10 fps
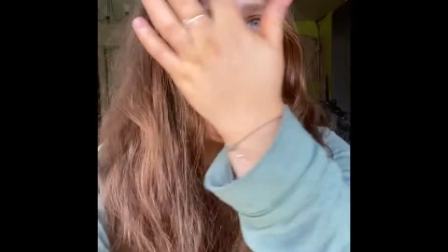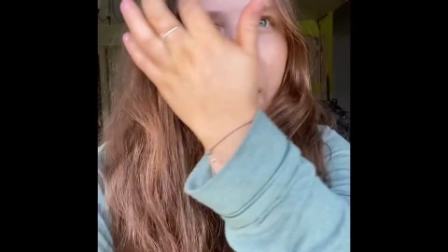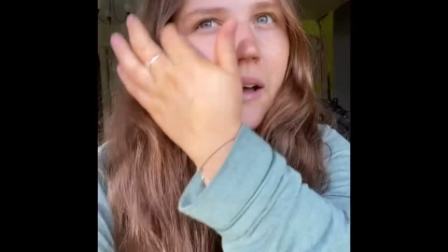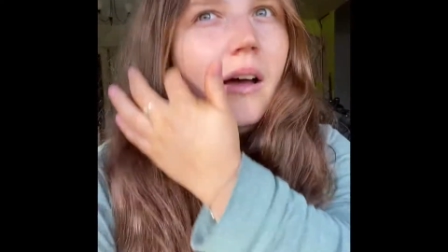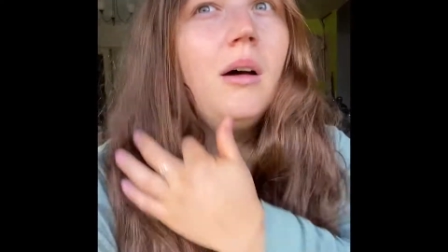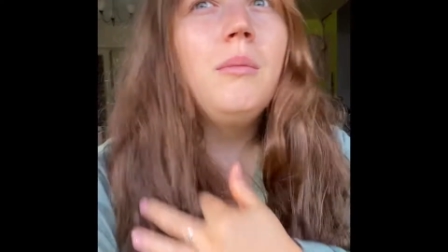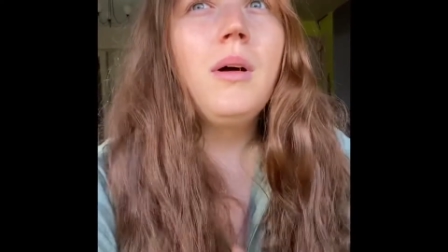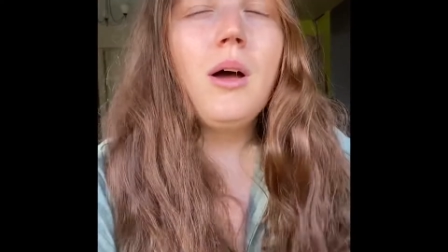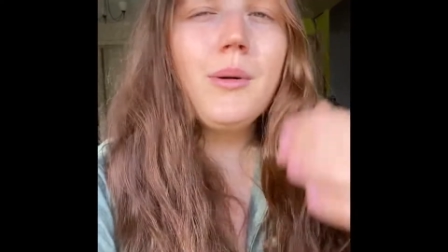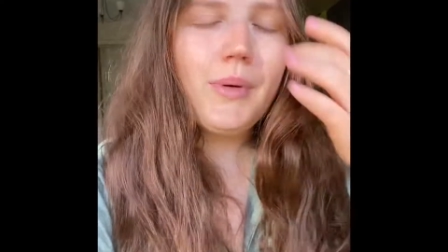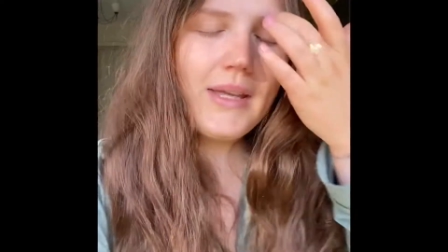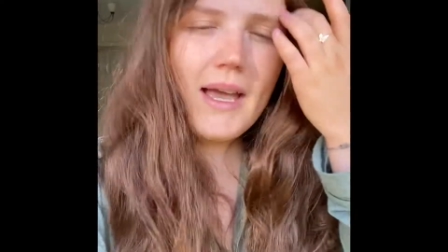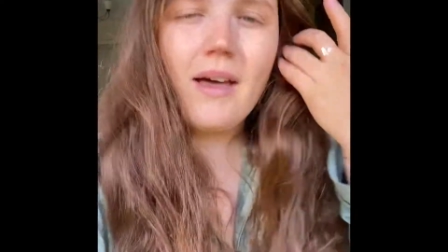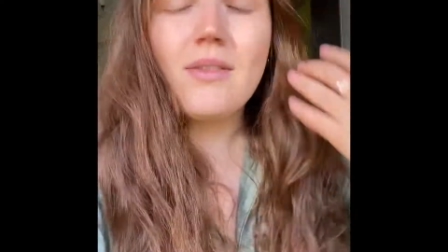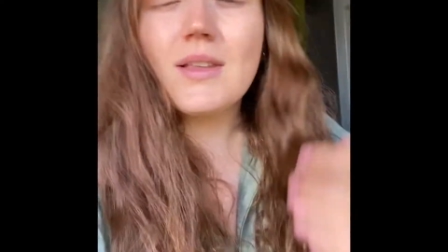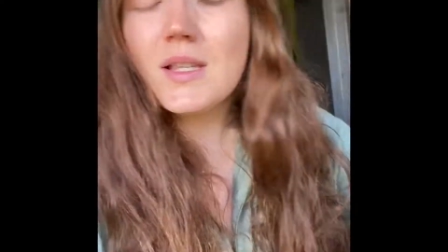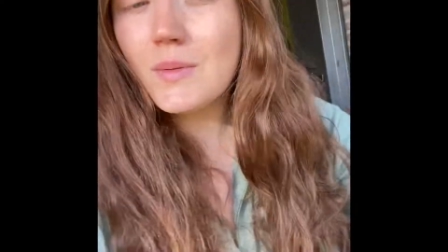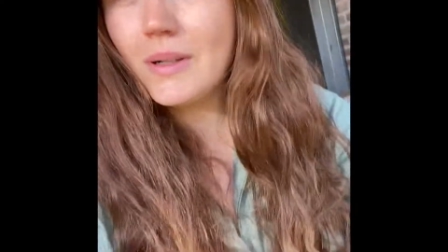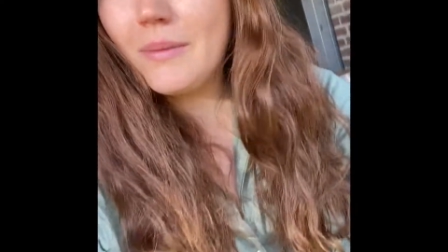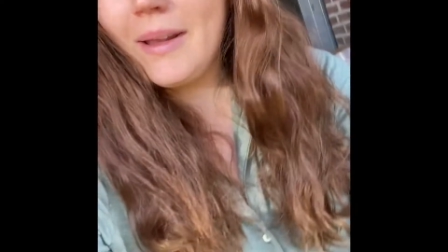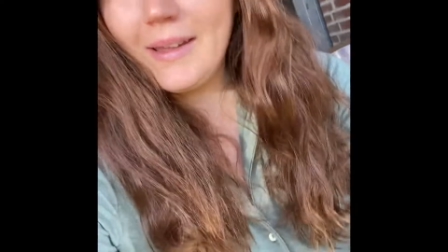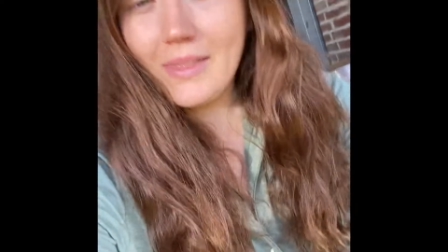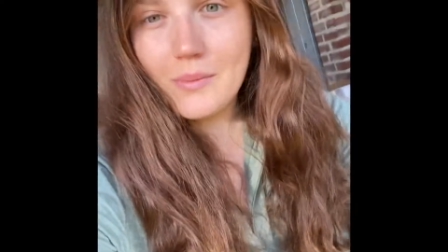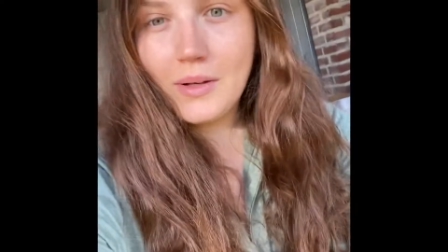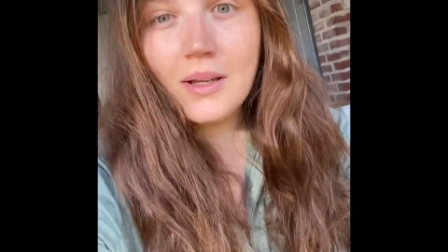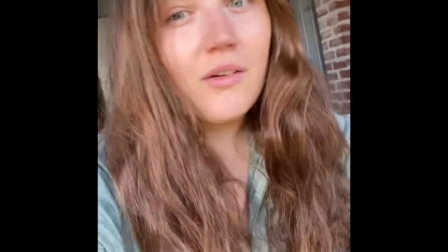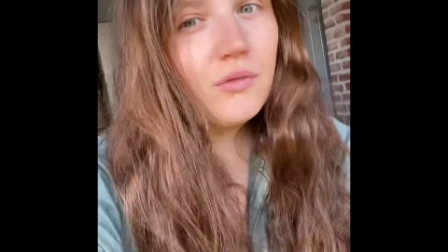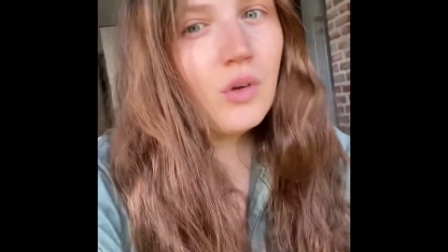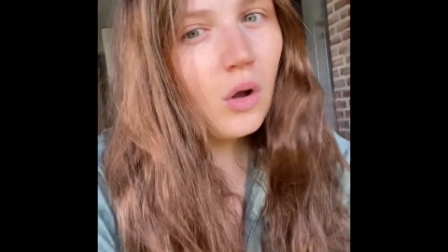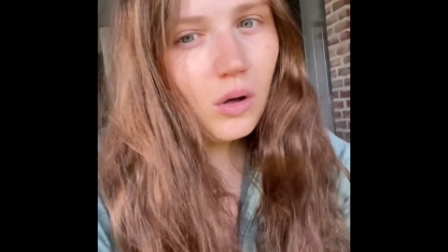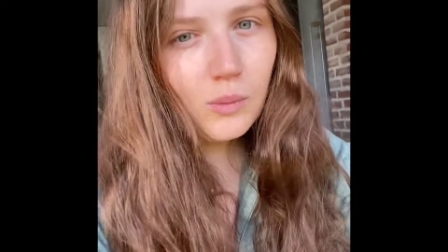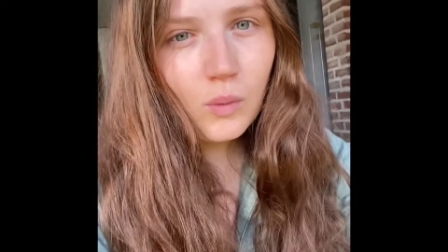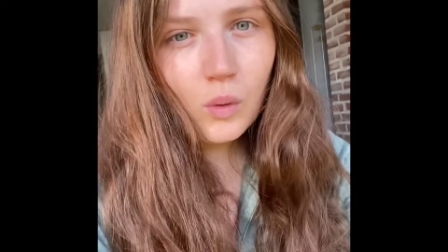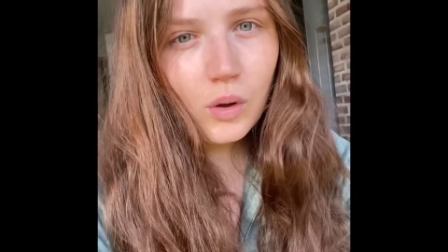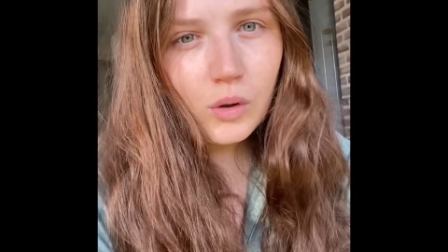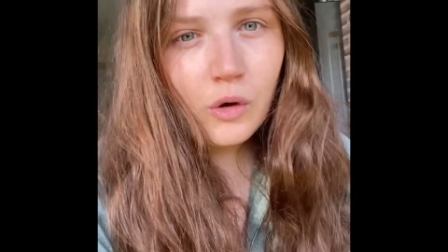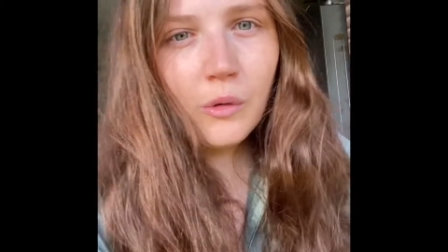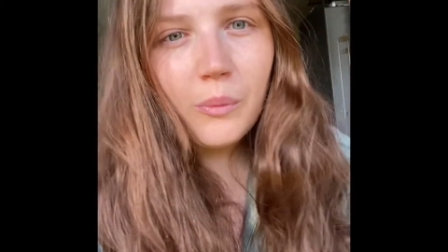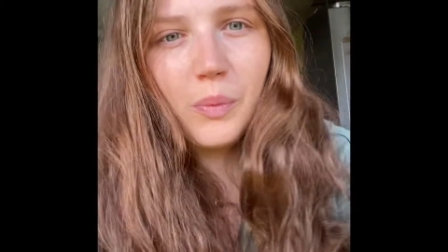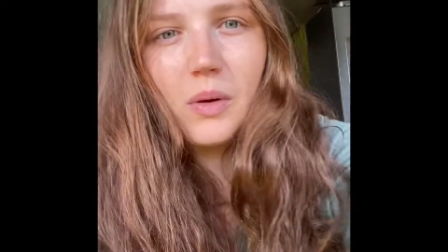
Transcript: Um, but yeah, this is what I'm like at the minute. I've not long woken up.